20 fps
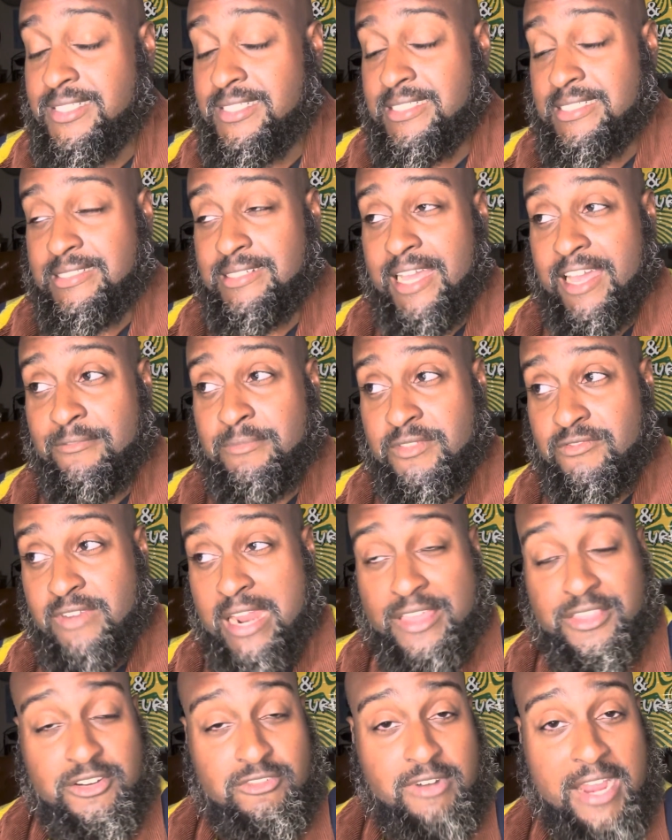have been
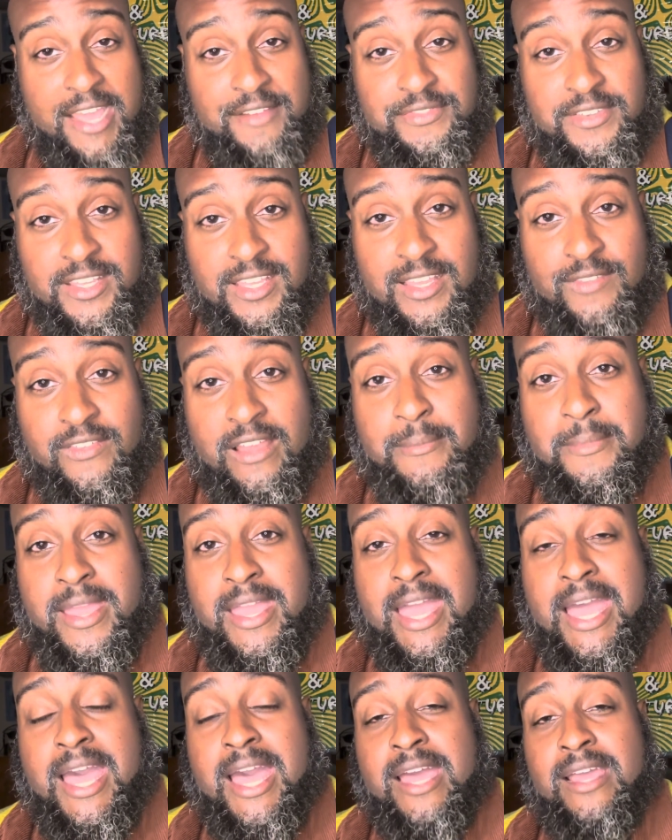rather graphic, if I
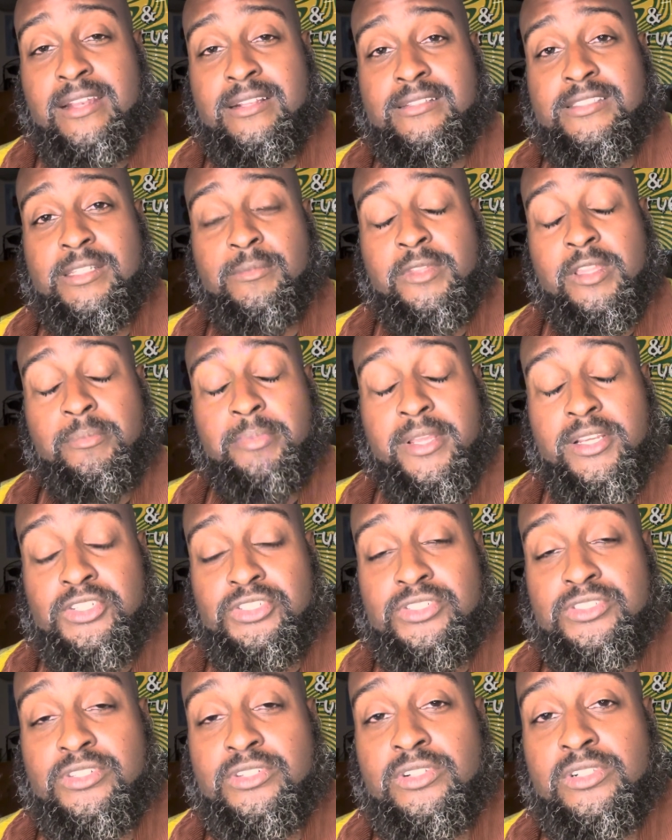may add, some of the
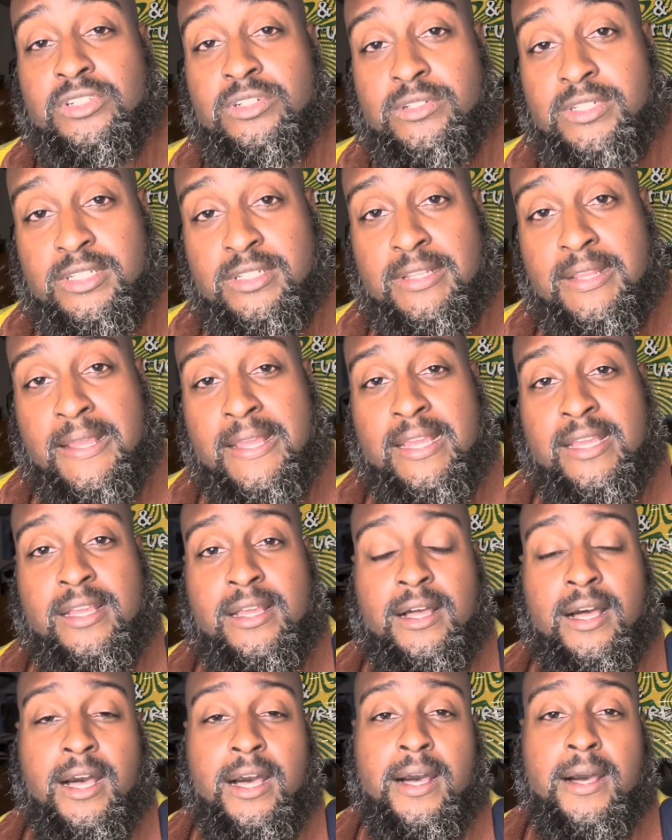pictures included.
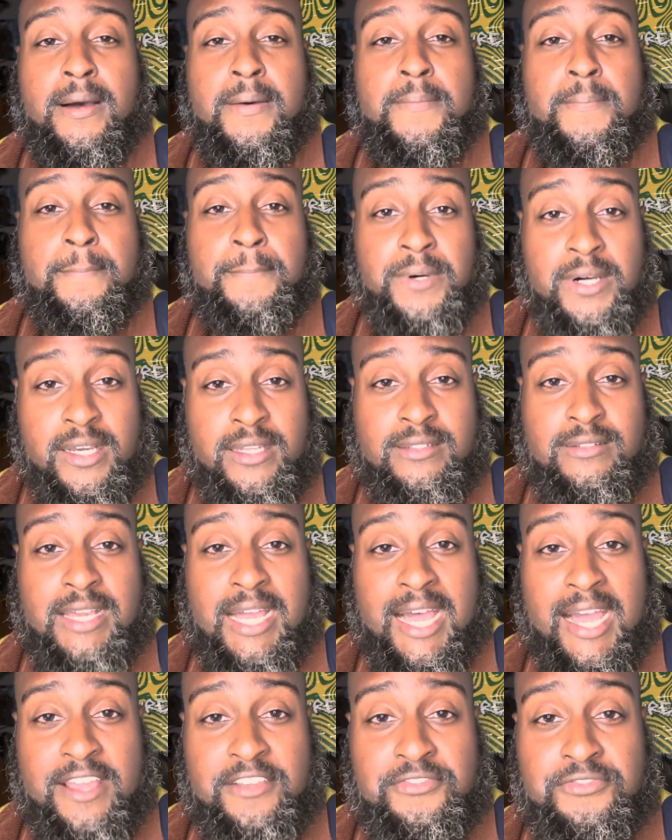But
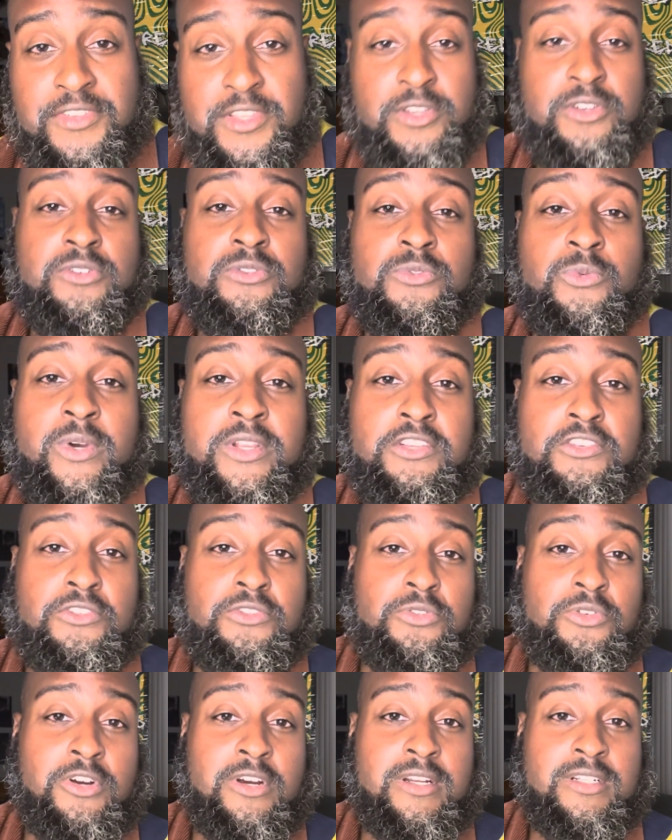I feel when
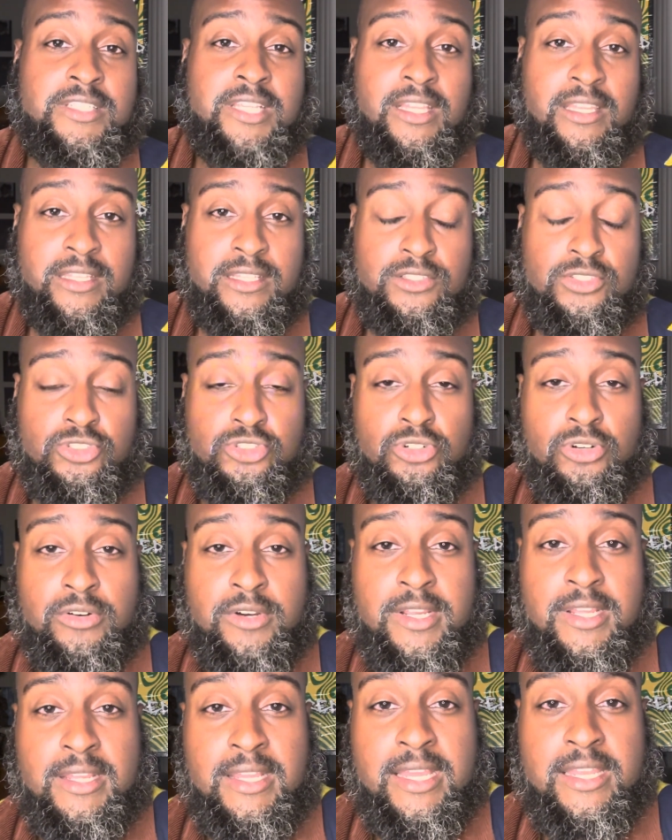you are telling a
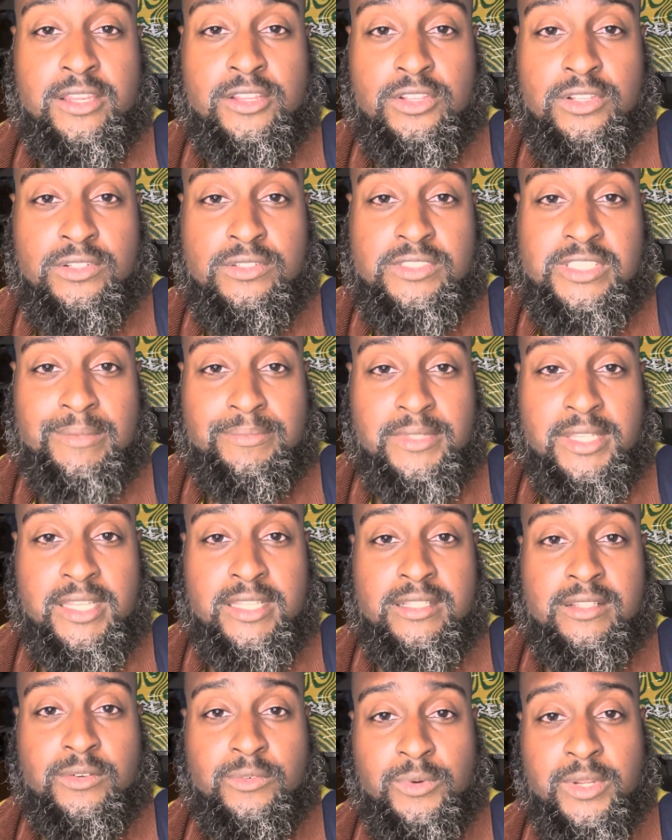story and
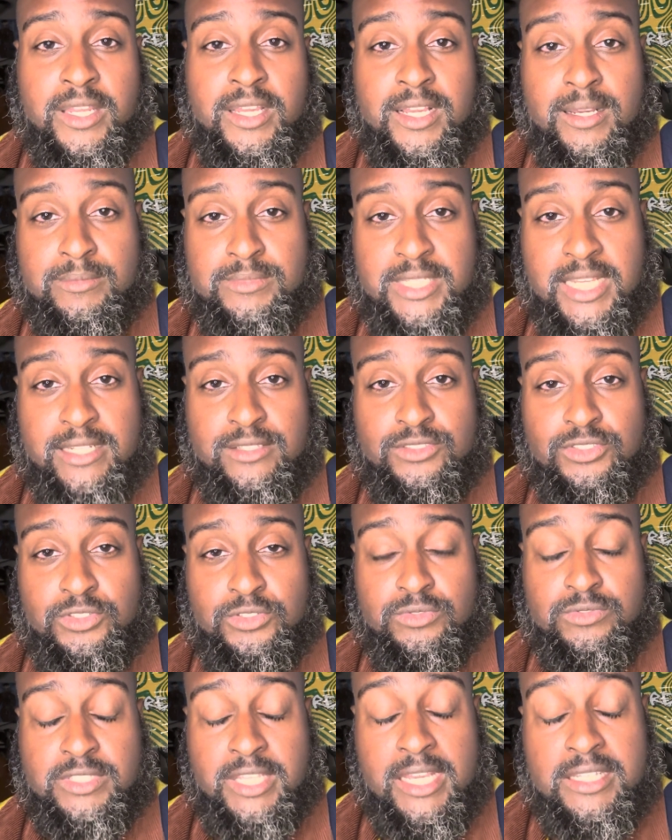something, when it comes down
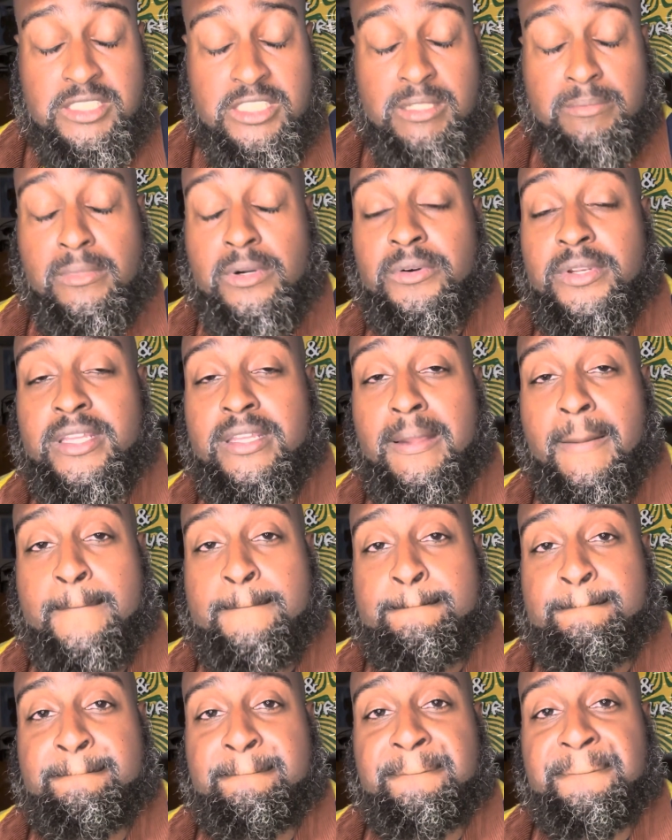to testimony,
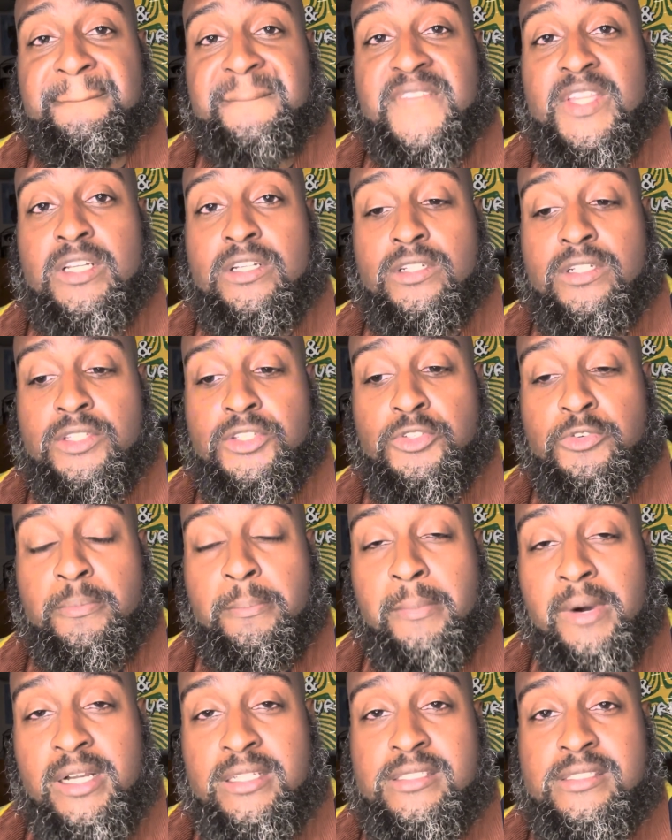you
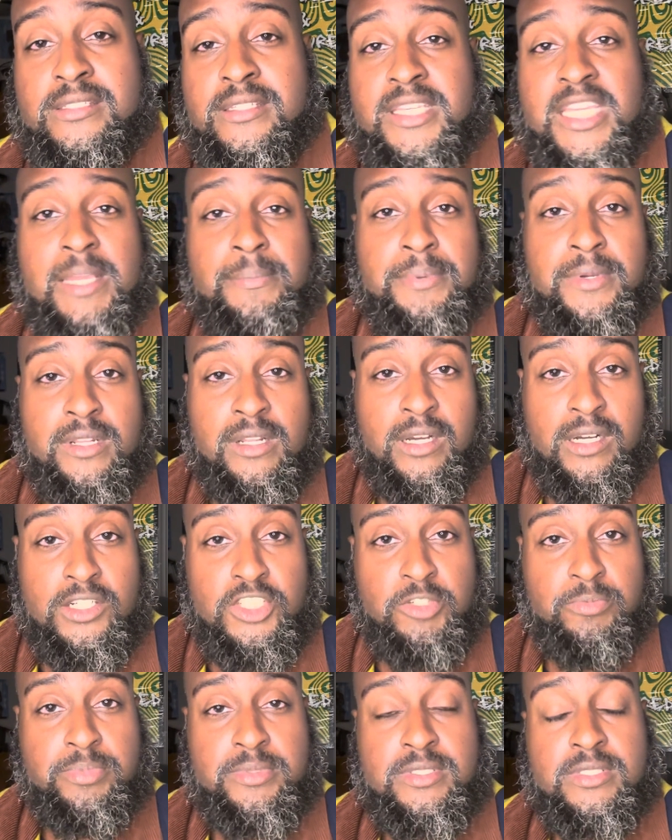must keep it
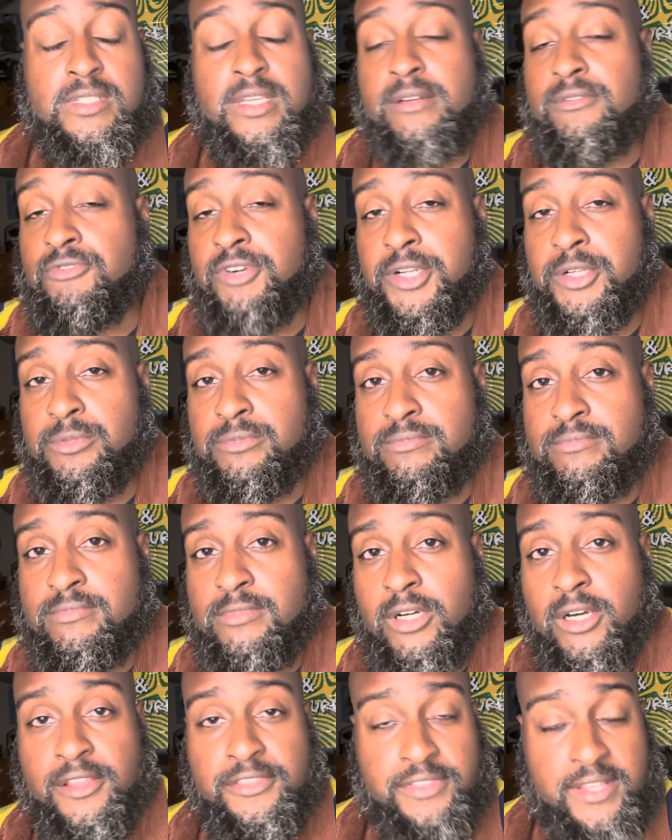100% real,
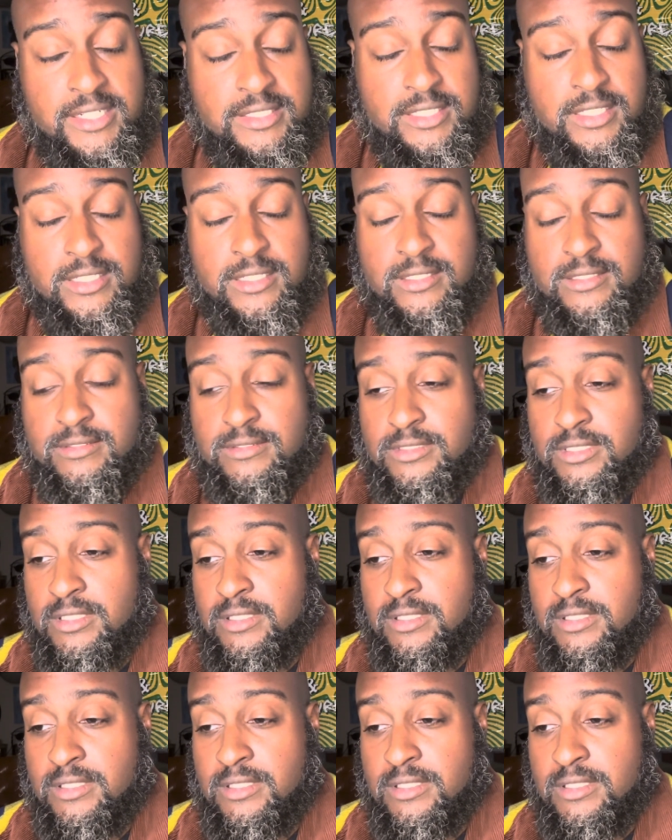authentic to the